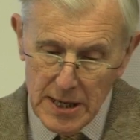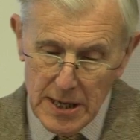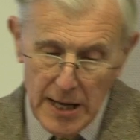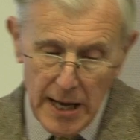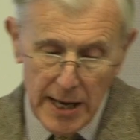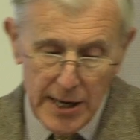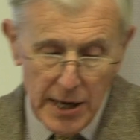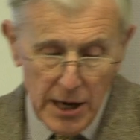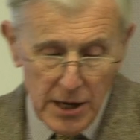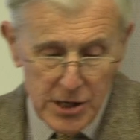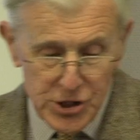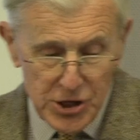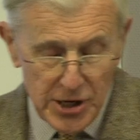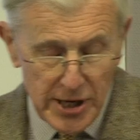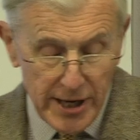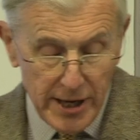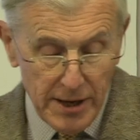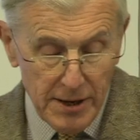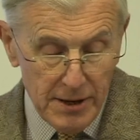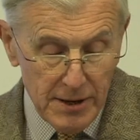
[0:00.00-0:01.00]
And
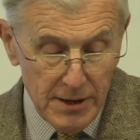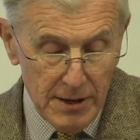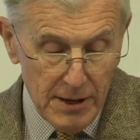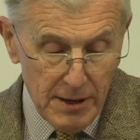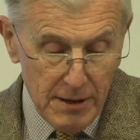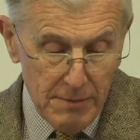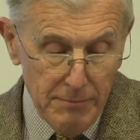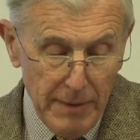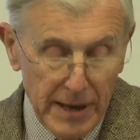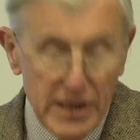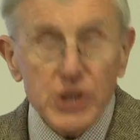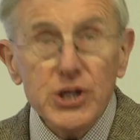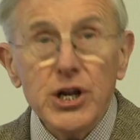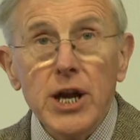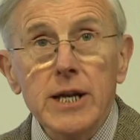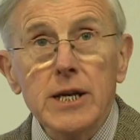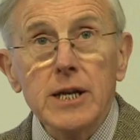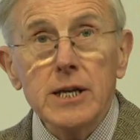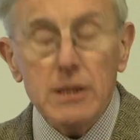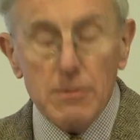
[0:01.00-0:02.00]
lastly,
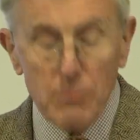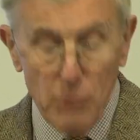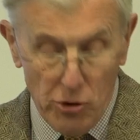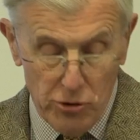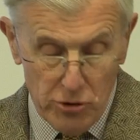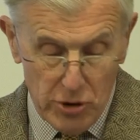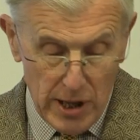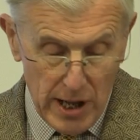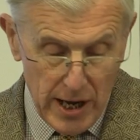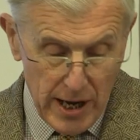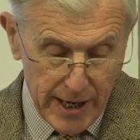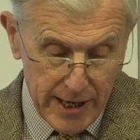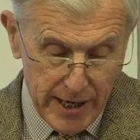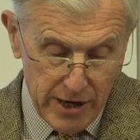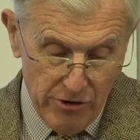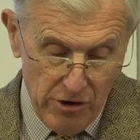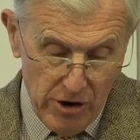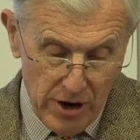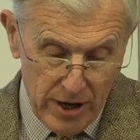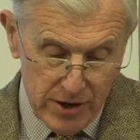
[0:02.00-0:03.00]
maintaining the moral high
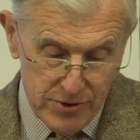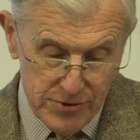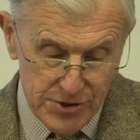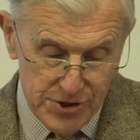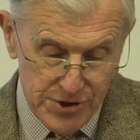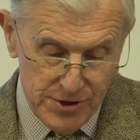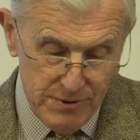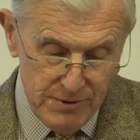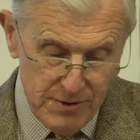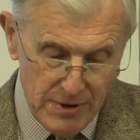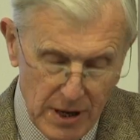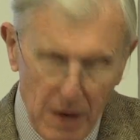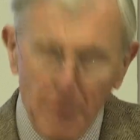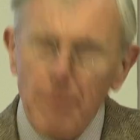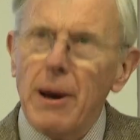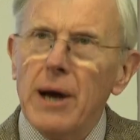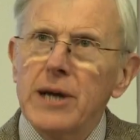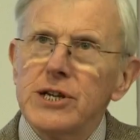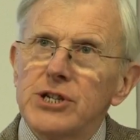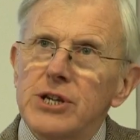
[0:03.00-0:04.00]
ground,
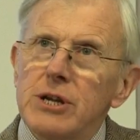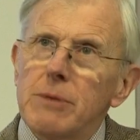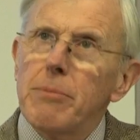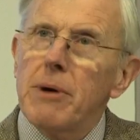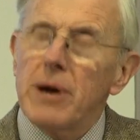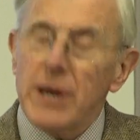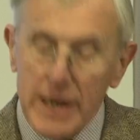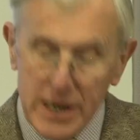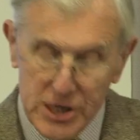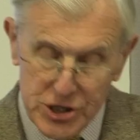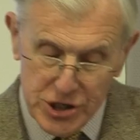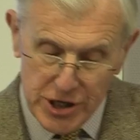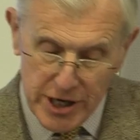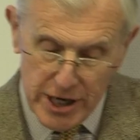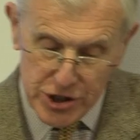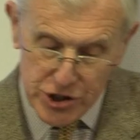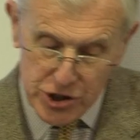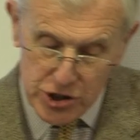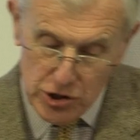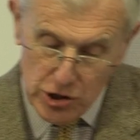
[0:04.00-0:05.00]
abiding by
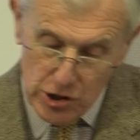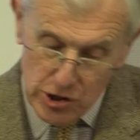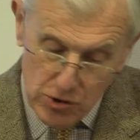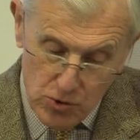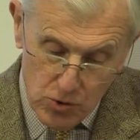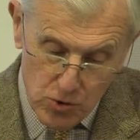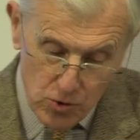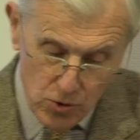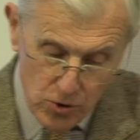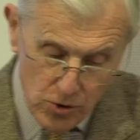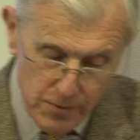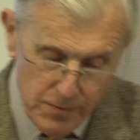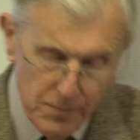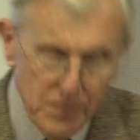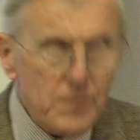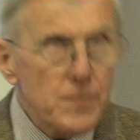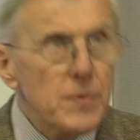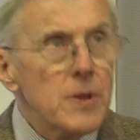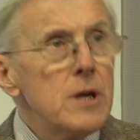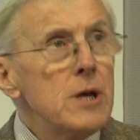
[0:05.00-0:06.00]
international law,
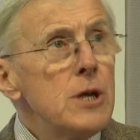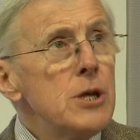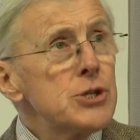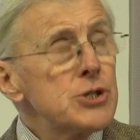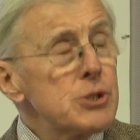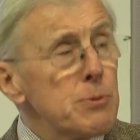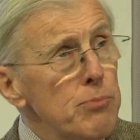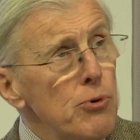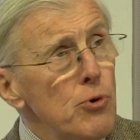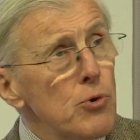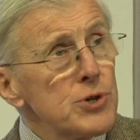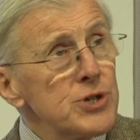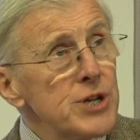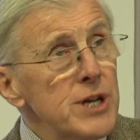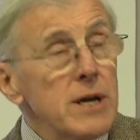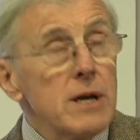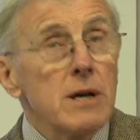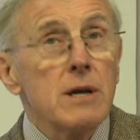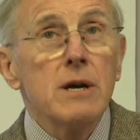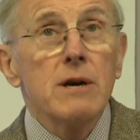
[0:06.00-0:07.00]

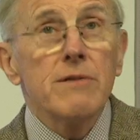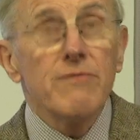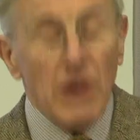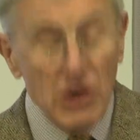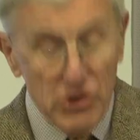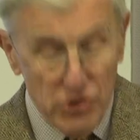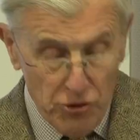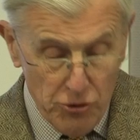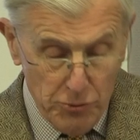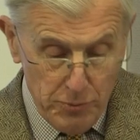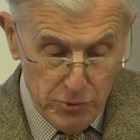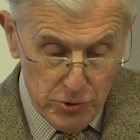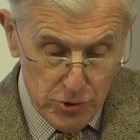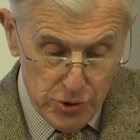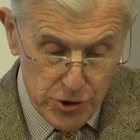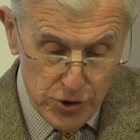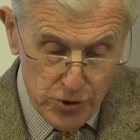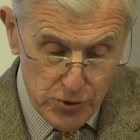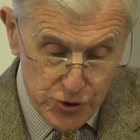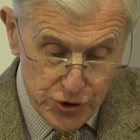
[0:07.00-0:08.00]
supporting vulnerable
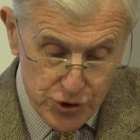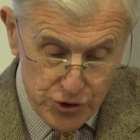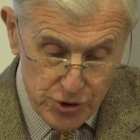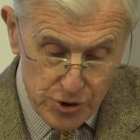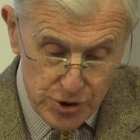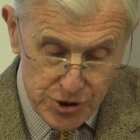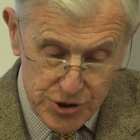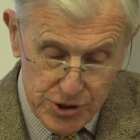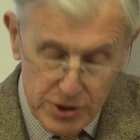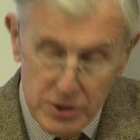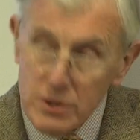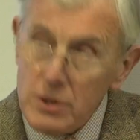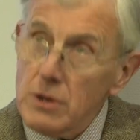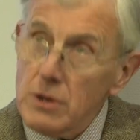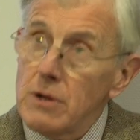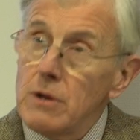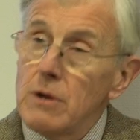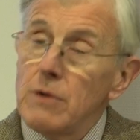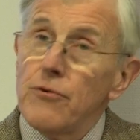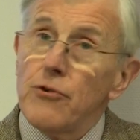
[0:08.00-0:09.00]
neutrals.
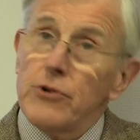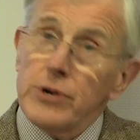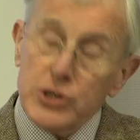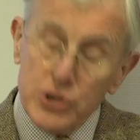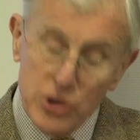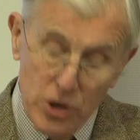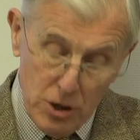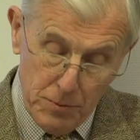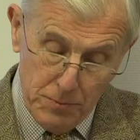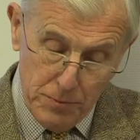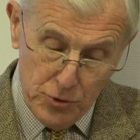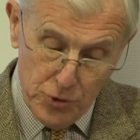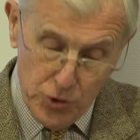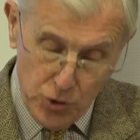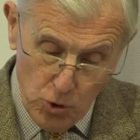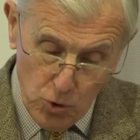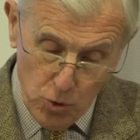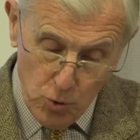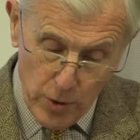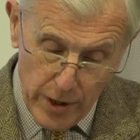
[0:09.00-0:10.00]
For example,
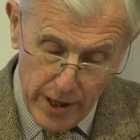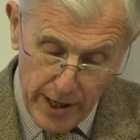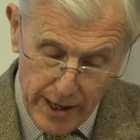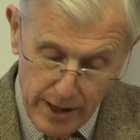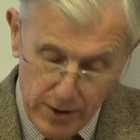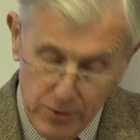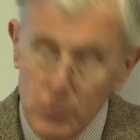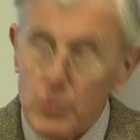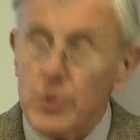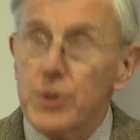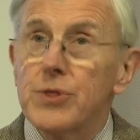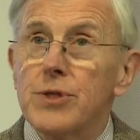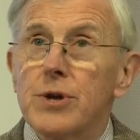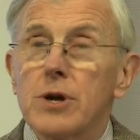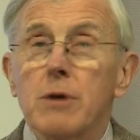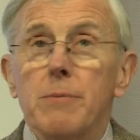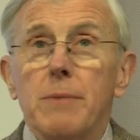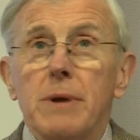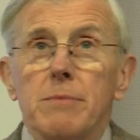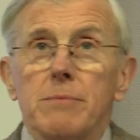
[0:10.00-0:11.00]
Norway, with the
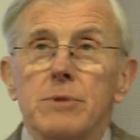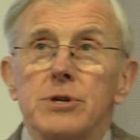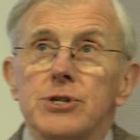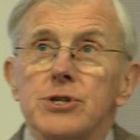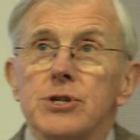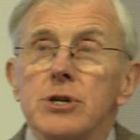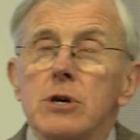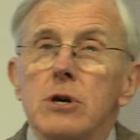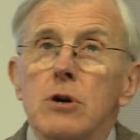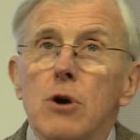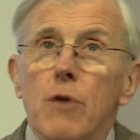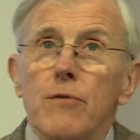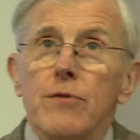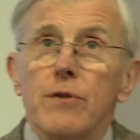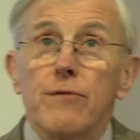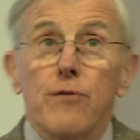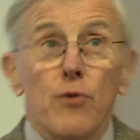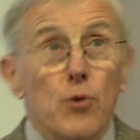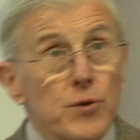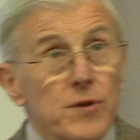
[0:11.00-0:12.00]
commitment of the
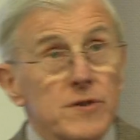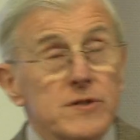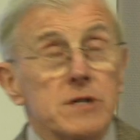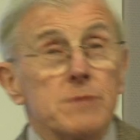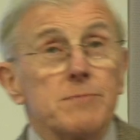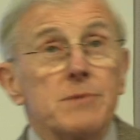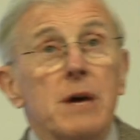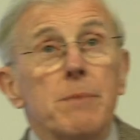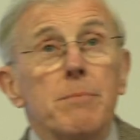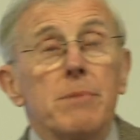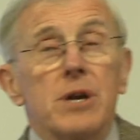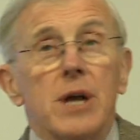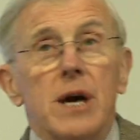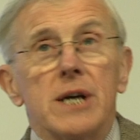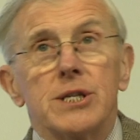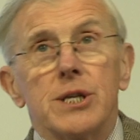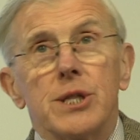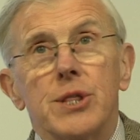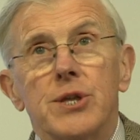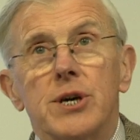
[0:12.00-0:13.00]
4th of September
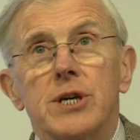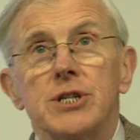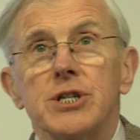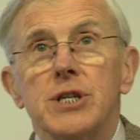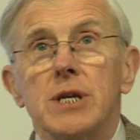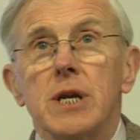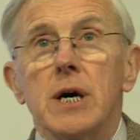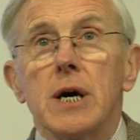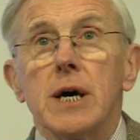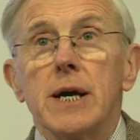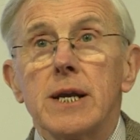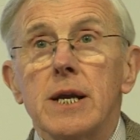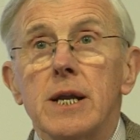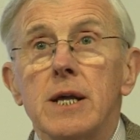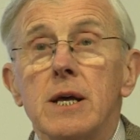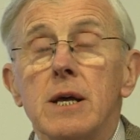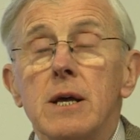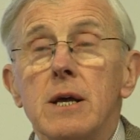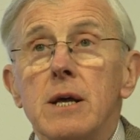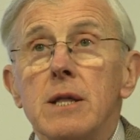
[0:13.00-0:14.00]
1939,
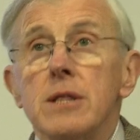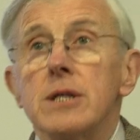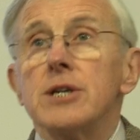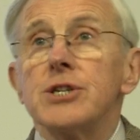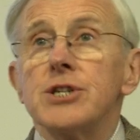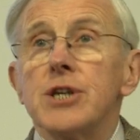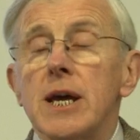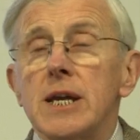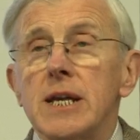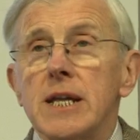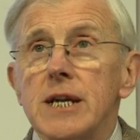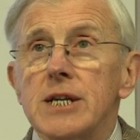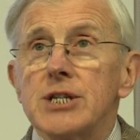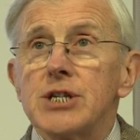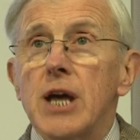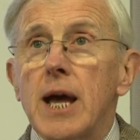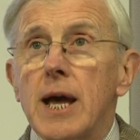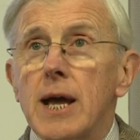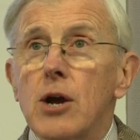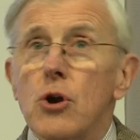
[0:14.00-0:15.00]
that any
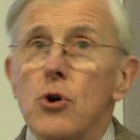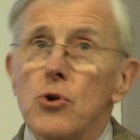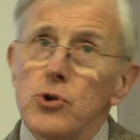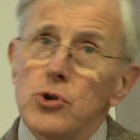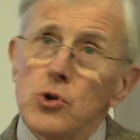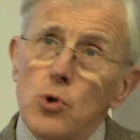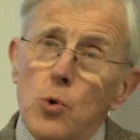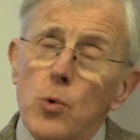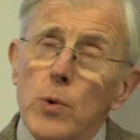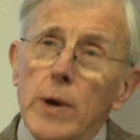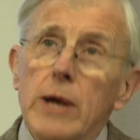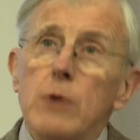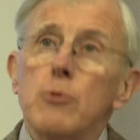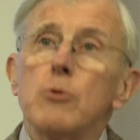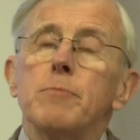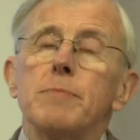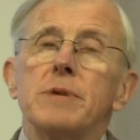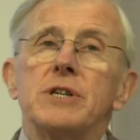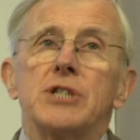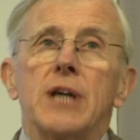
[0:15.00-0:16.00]
attack on Norway
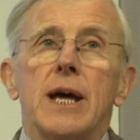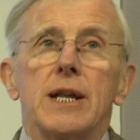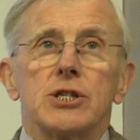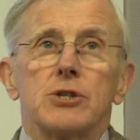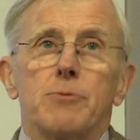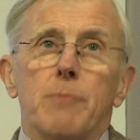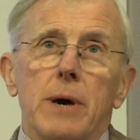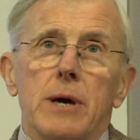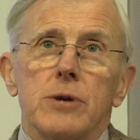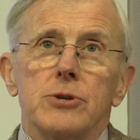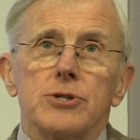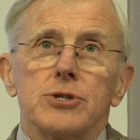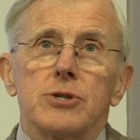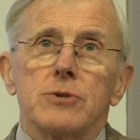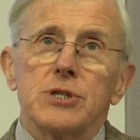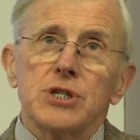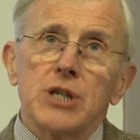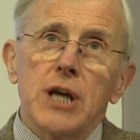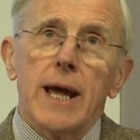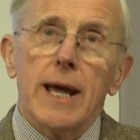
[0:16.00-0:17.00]
would be tantamount to
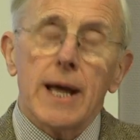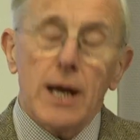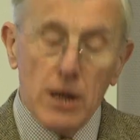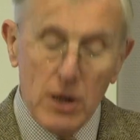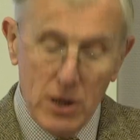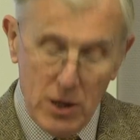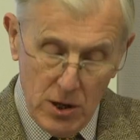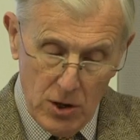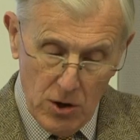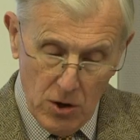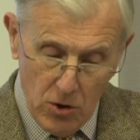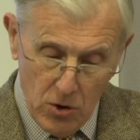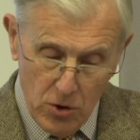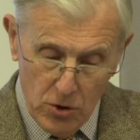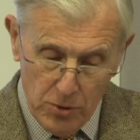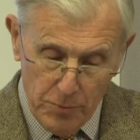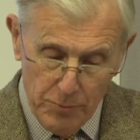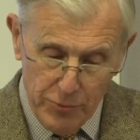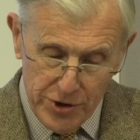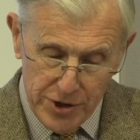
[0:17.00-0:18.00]
attack
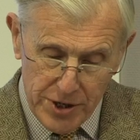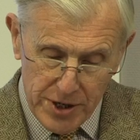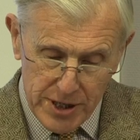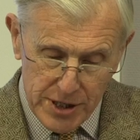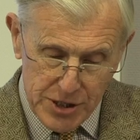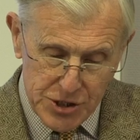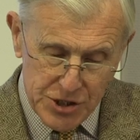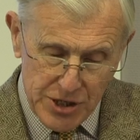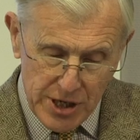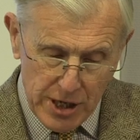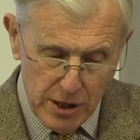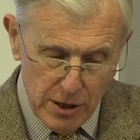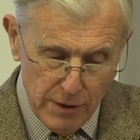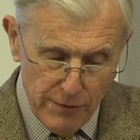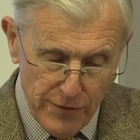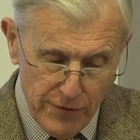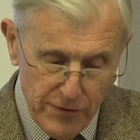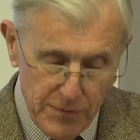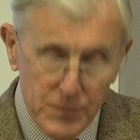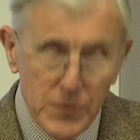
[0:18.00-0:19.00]
on Britain
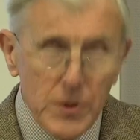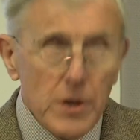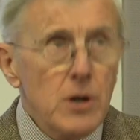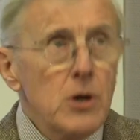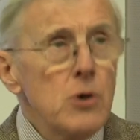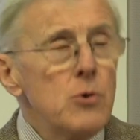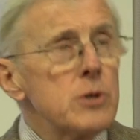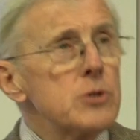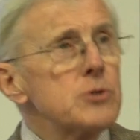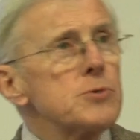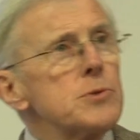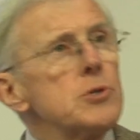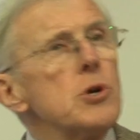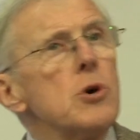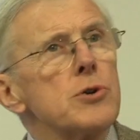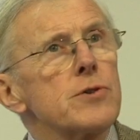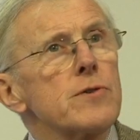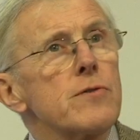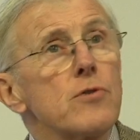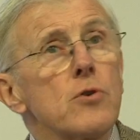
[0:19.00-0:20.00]
itself, which was
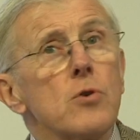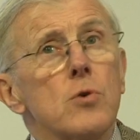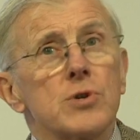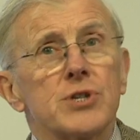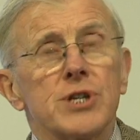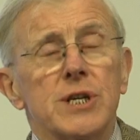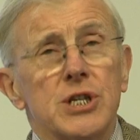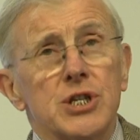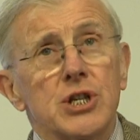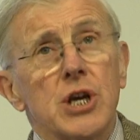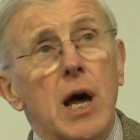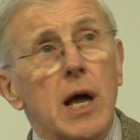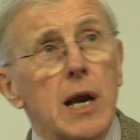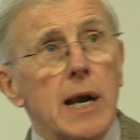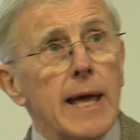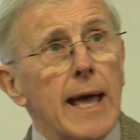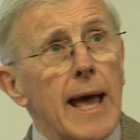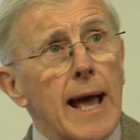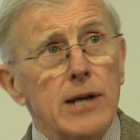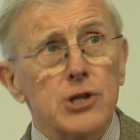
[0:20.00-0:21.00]
not, of course,
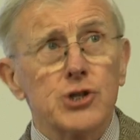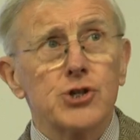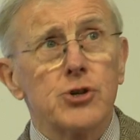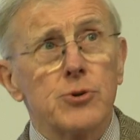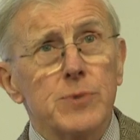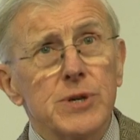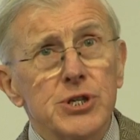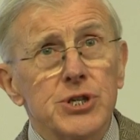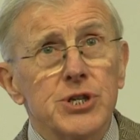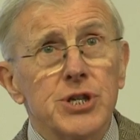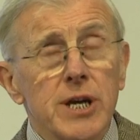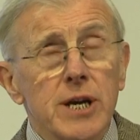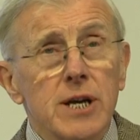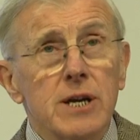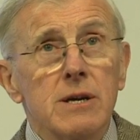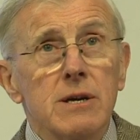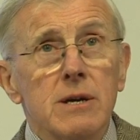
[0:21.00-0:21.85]
entirely altruistic,